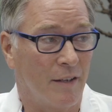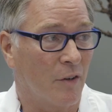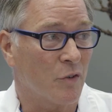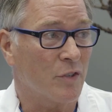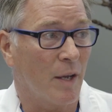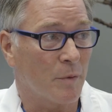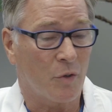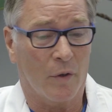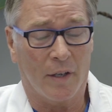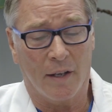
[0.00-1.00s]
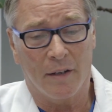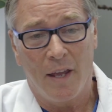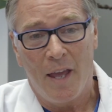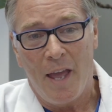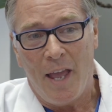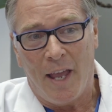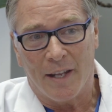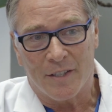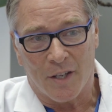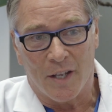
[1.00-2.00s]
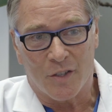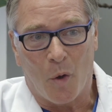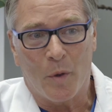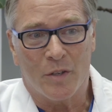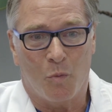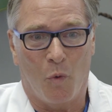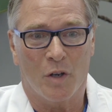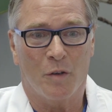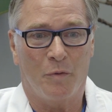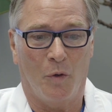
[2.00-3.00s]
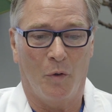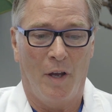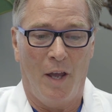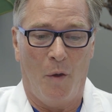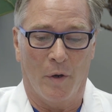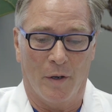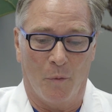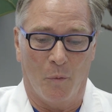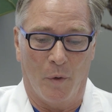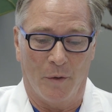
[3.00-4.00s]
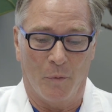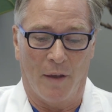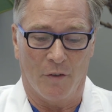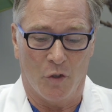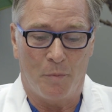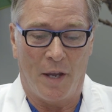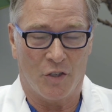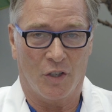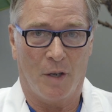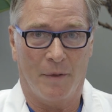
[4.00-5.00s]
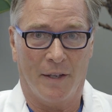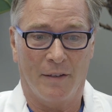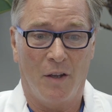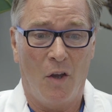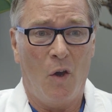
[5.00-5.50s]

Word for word: and understand what's going on. It's, it's always wonderful when, when we have a new patient coming in